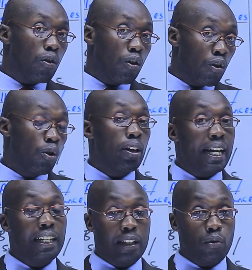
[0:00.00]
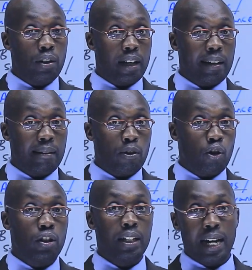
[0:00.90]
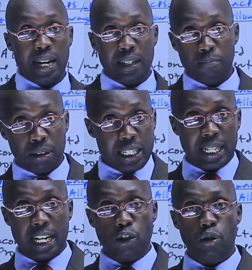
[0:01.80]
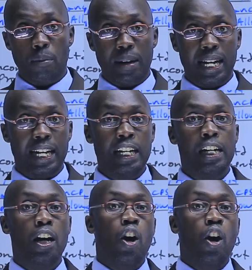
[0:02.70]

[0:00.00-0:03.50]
loaded into the lorry and be taken to the market,